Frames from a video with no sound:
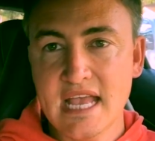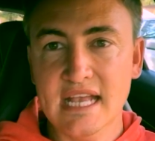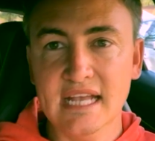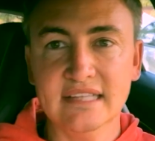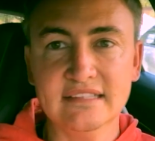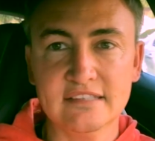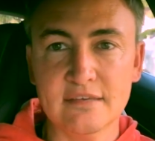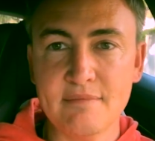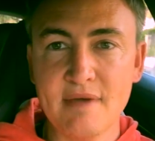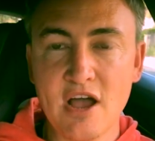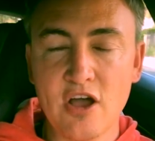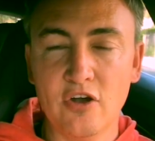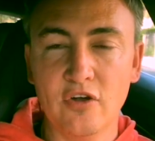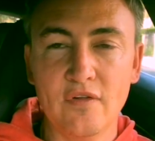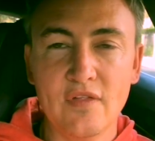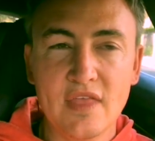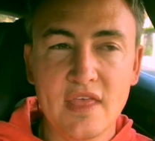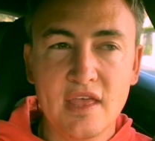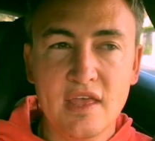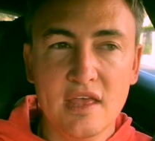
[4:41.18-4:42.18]
It's
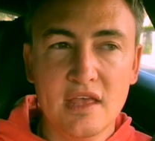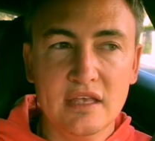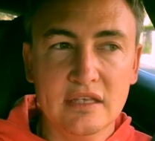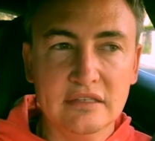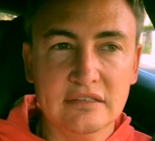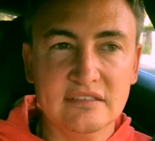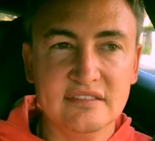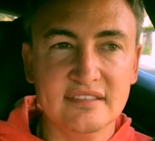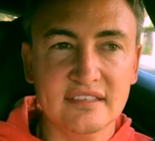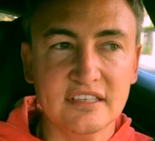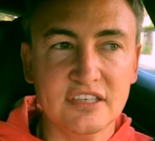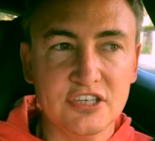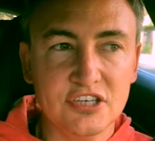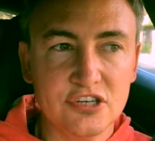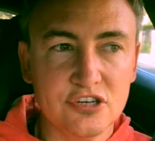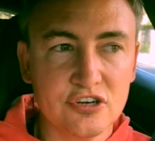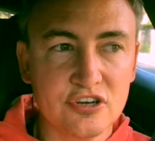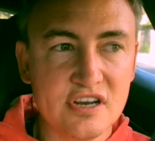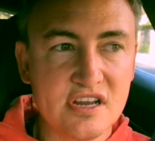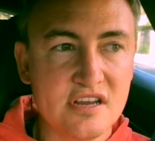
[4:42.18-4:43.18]
about
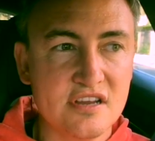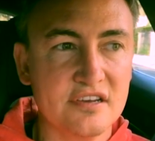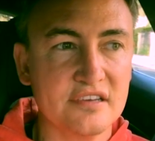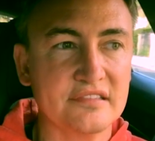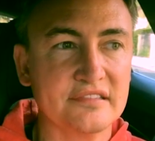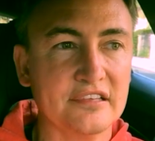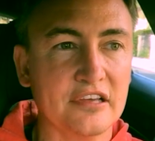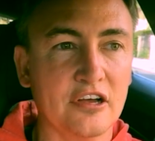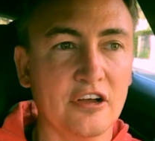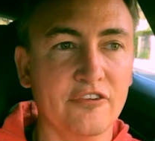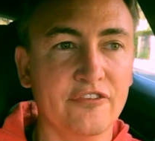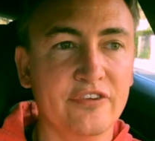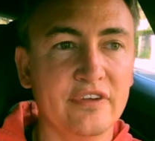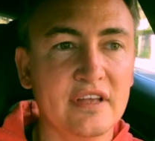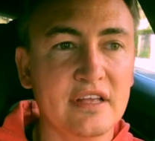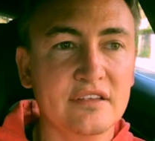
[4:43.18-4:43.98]
securing yourself